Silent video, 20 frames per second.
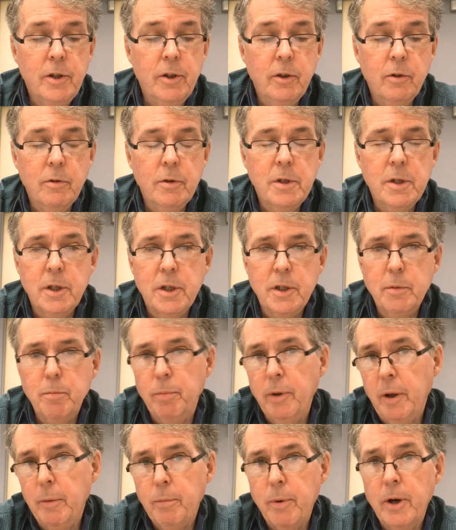to use this
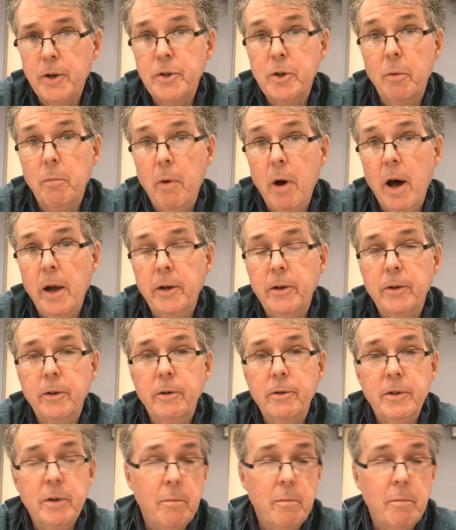blood pressure monitor